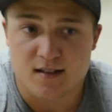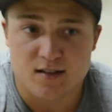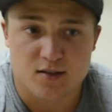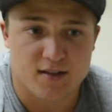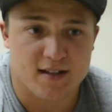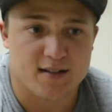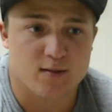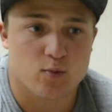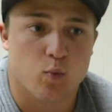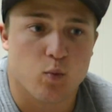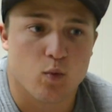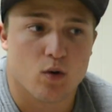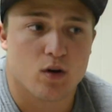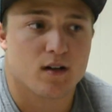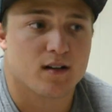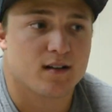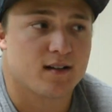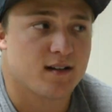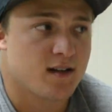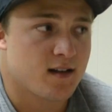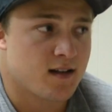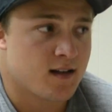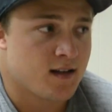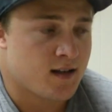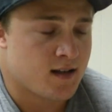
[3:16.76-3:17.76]
So that's
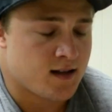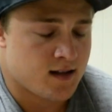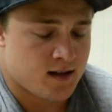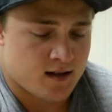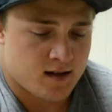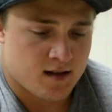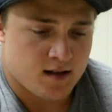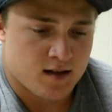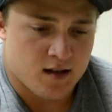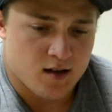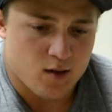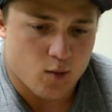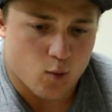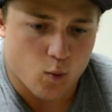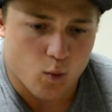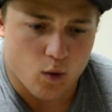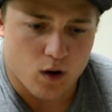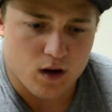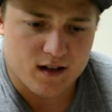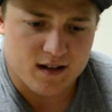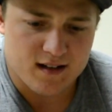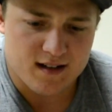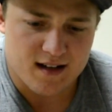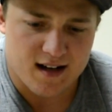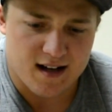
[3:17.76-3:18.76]
one
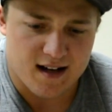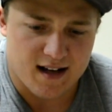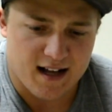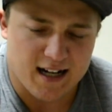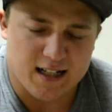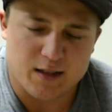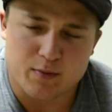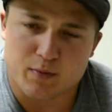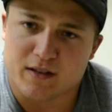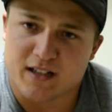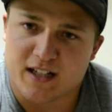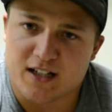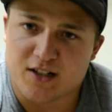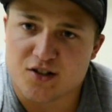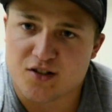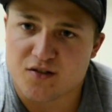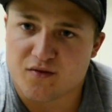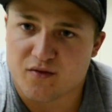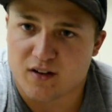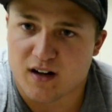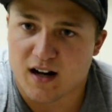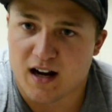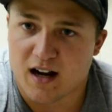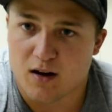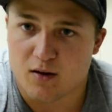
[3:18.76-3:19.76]
explanation
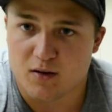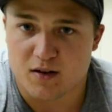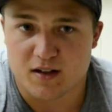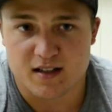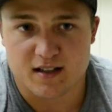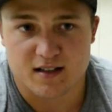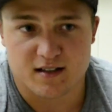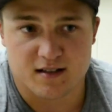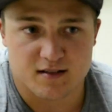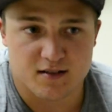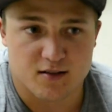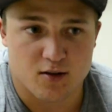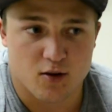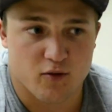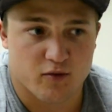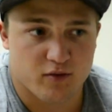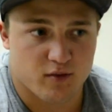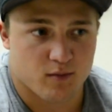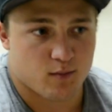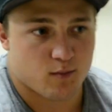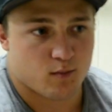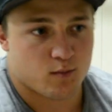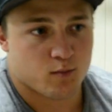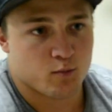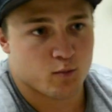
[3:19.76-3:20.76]
for how he could go
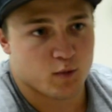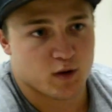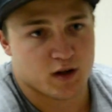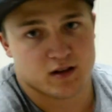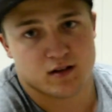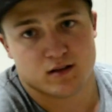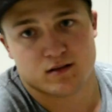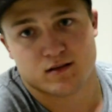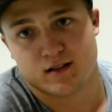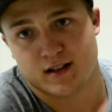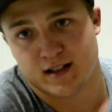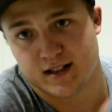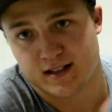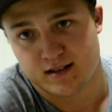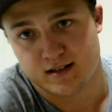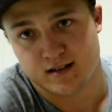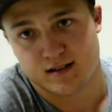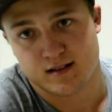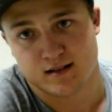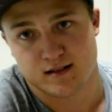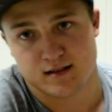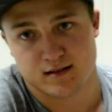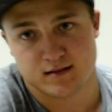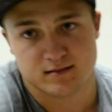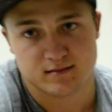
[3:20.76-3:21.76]
from what he looked like
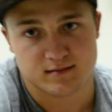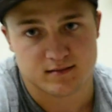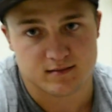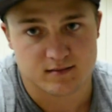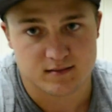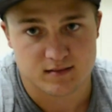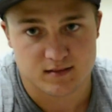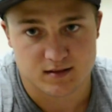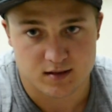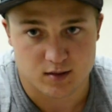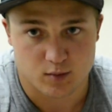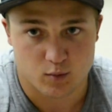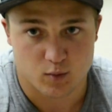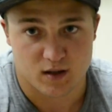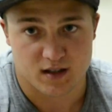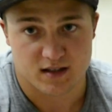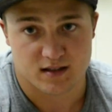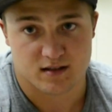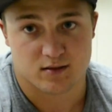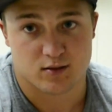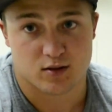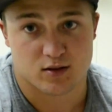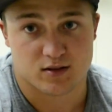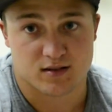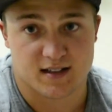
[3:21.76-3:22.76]
to what
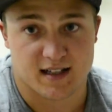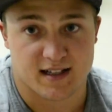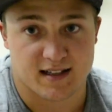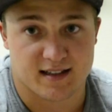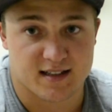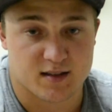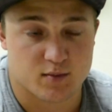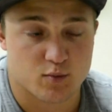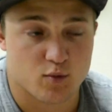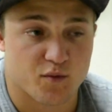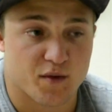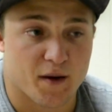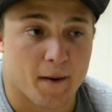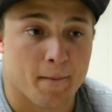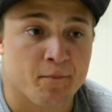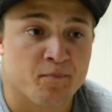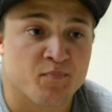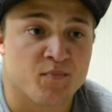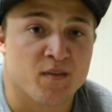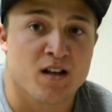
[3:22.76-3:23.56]
he looks like in this movie.